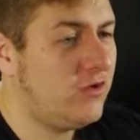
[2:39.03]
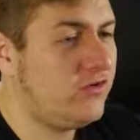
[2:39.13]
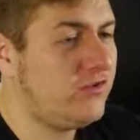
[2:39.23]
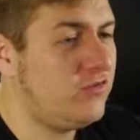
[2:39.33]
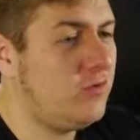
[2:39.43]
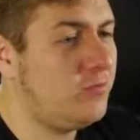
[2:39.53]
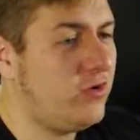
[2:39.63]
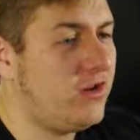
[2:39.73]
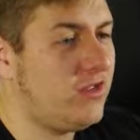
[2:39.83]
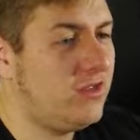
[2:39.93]
just too
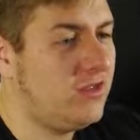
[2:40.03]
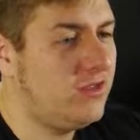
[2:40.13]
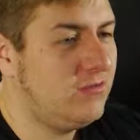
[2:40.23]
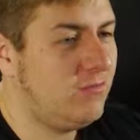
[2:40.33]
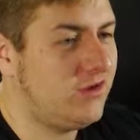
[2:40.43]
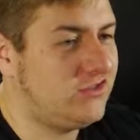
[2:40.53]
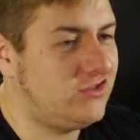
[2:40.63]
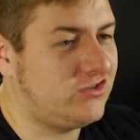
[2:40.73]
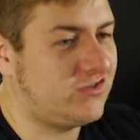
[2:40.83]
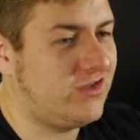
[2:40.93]
pretty. Watch's
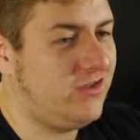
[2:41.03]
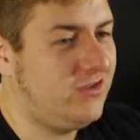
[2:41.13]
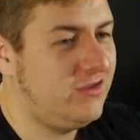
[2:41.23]
just like...